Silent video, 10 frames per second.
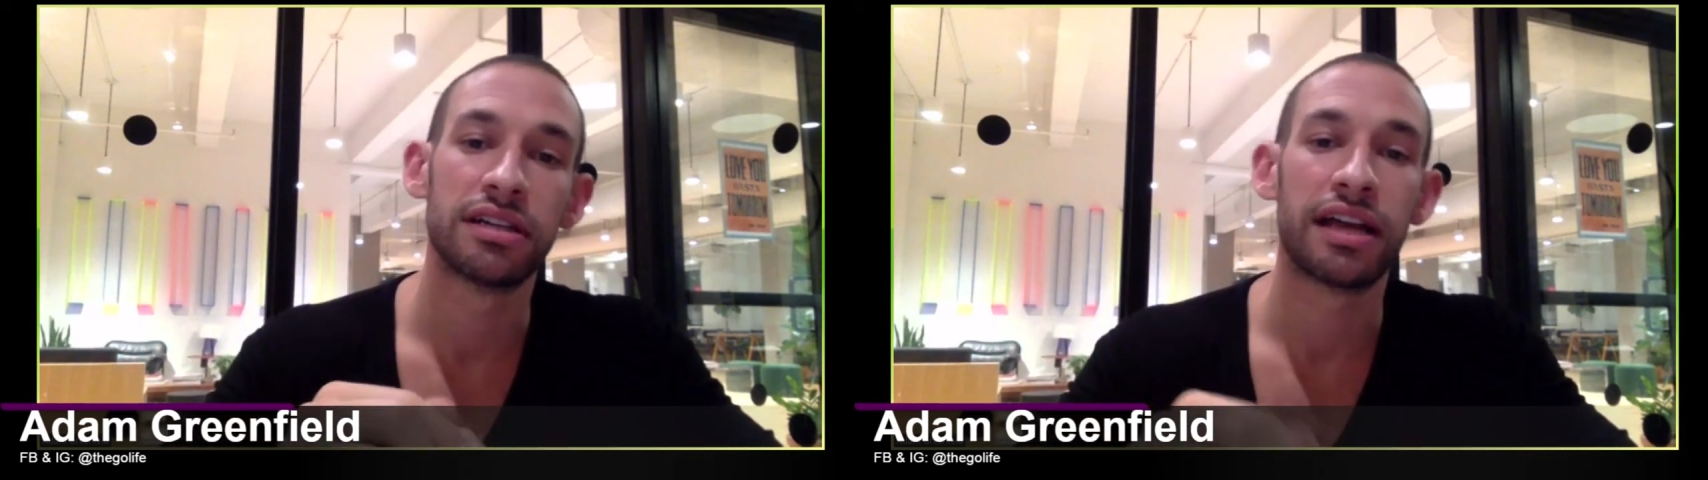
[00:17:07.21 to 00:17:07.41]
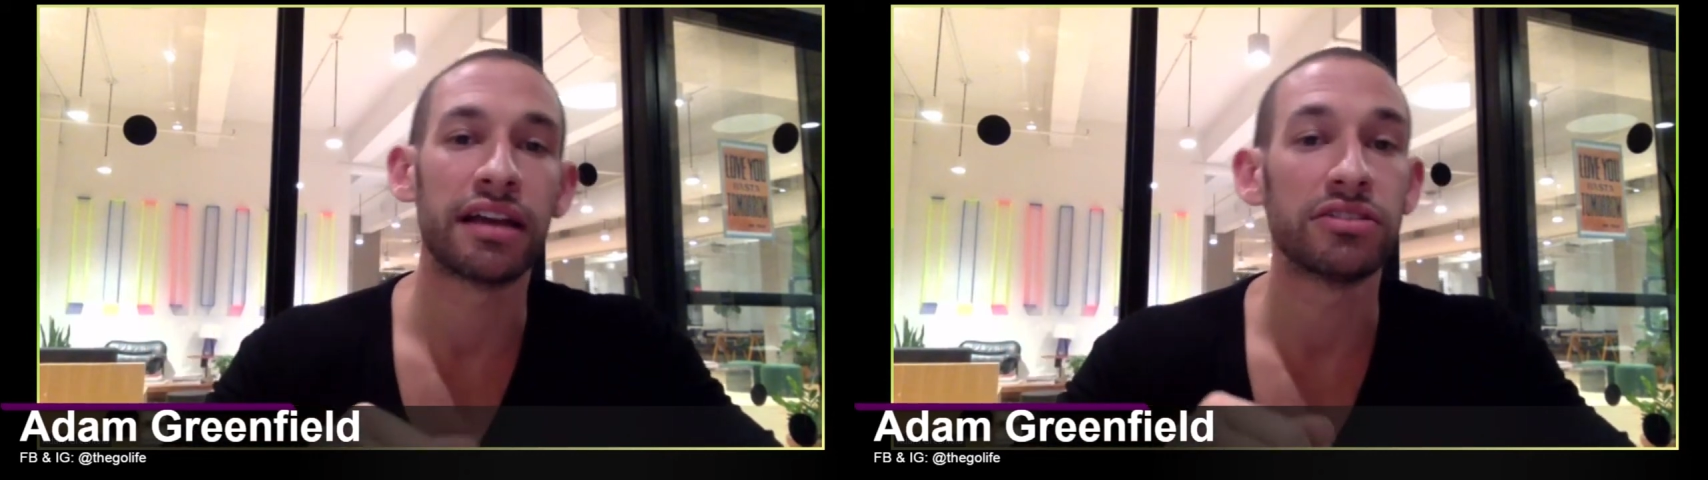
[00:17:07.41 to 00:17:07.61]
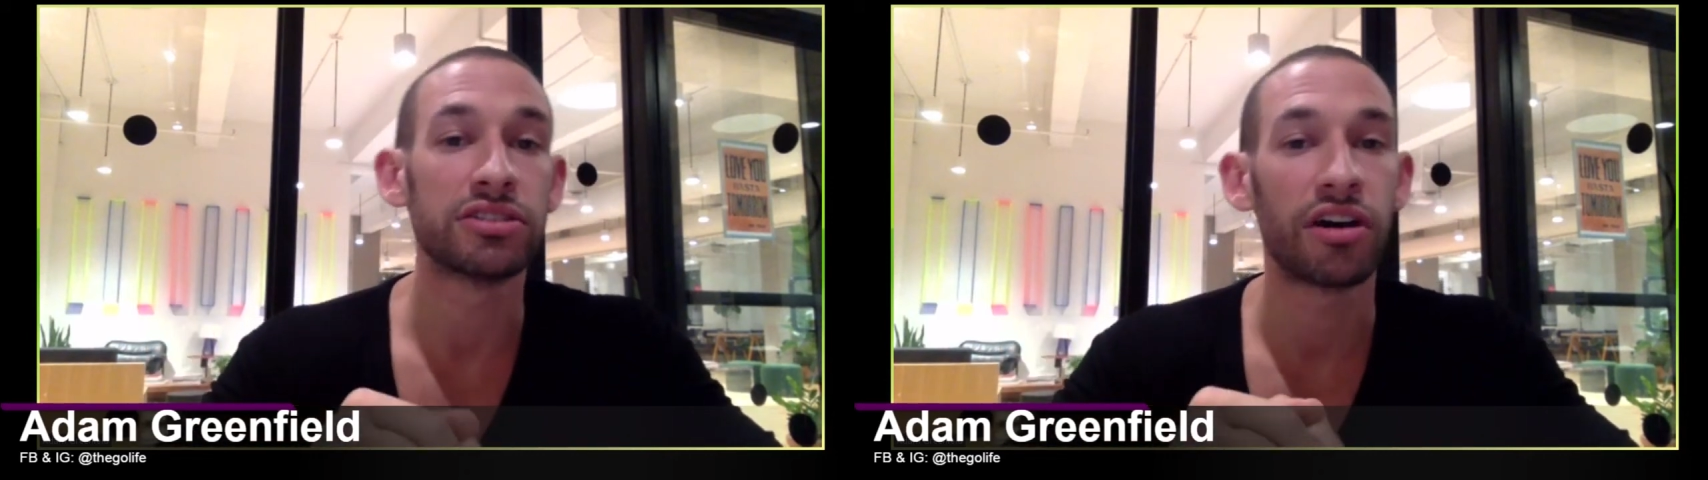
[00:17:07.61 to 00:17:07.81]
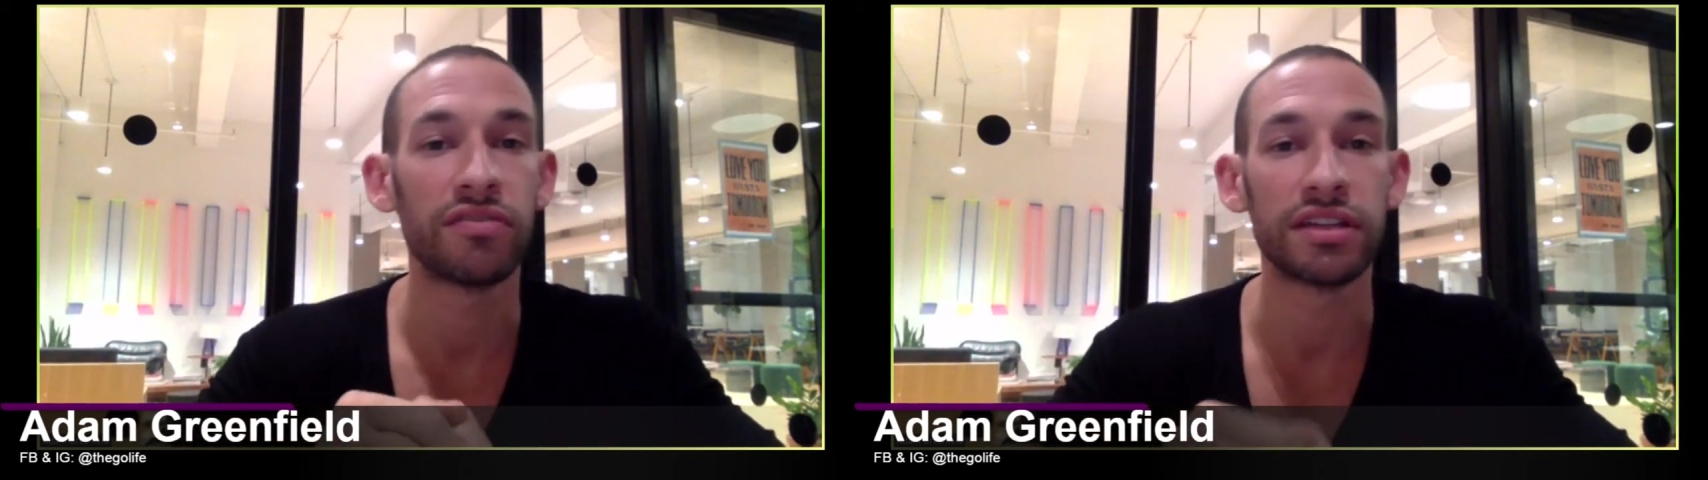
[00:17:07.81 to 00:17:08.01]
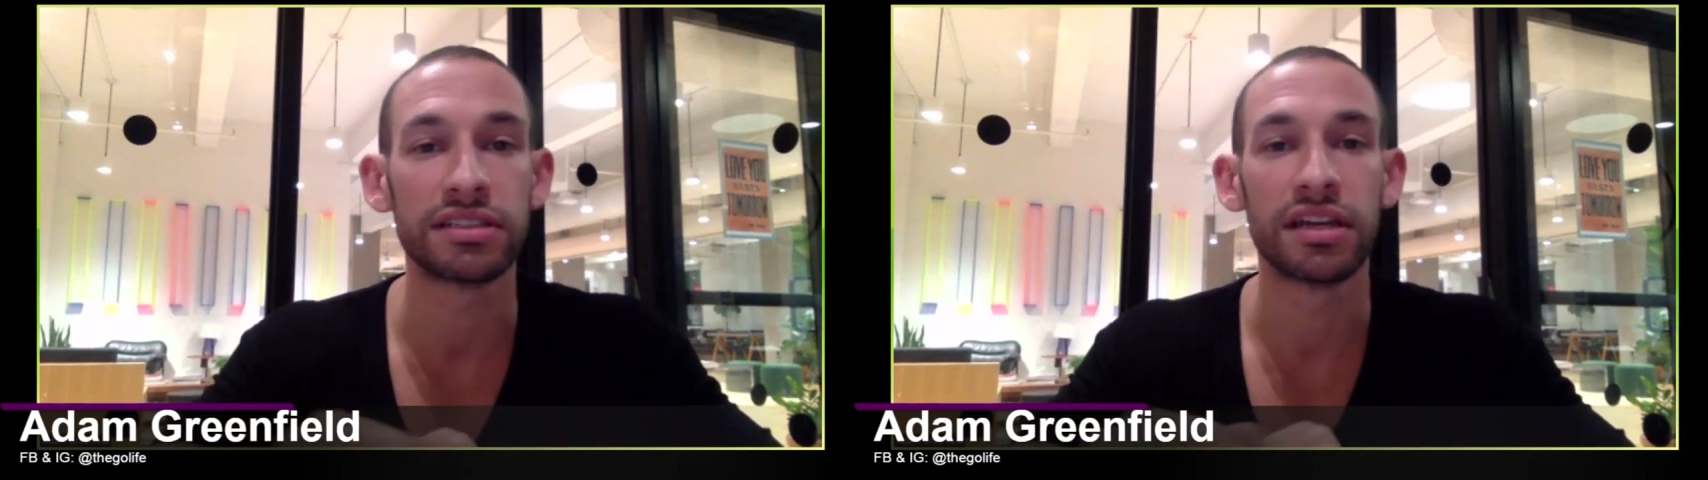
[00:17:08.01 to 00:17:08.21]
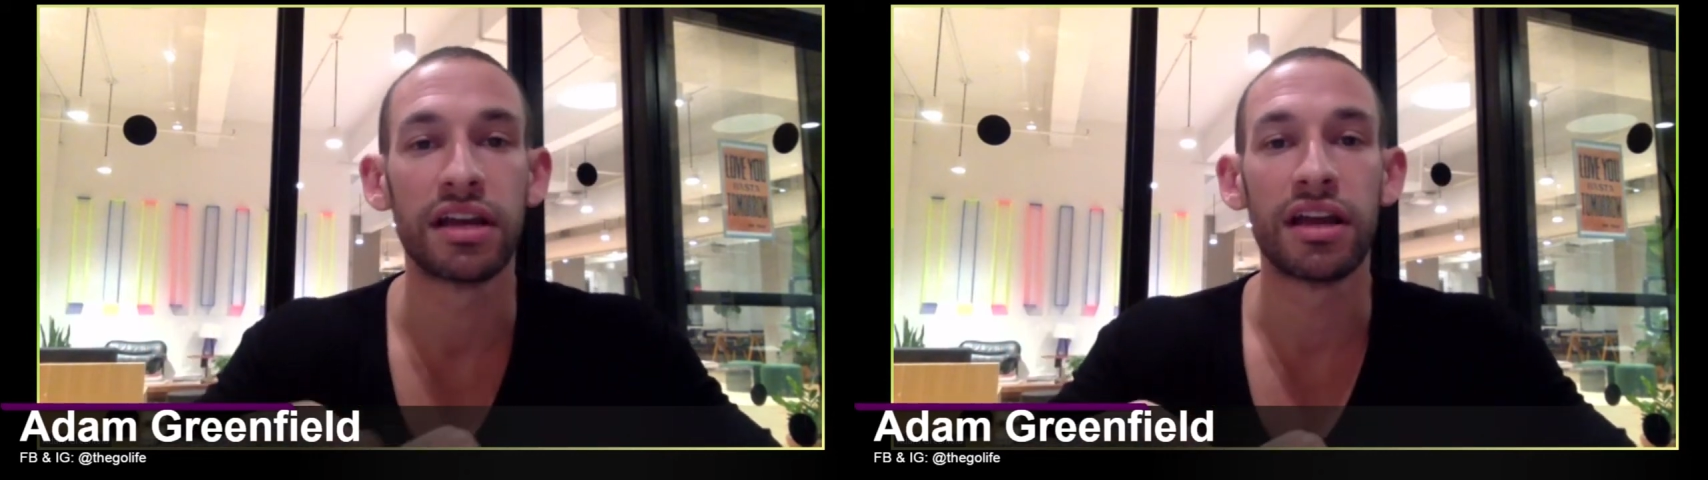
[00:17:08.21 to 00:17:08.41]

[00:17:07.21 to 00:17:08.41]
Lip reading: how do you solve this?